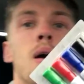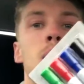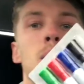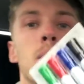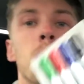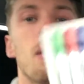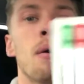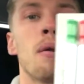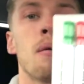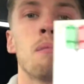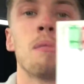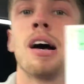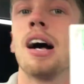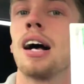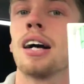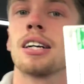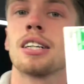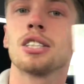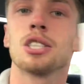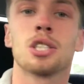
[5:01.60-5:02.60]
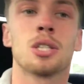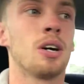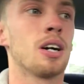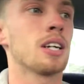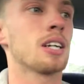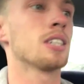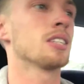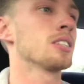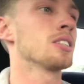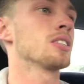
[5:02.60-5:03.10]
permanent markers, so I
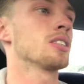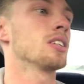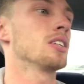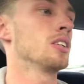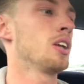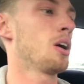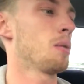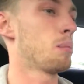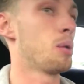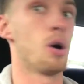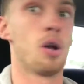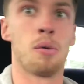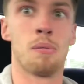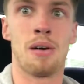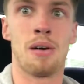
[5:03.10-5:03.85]
can, not permanent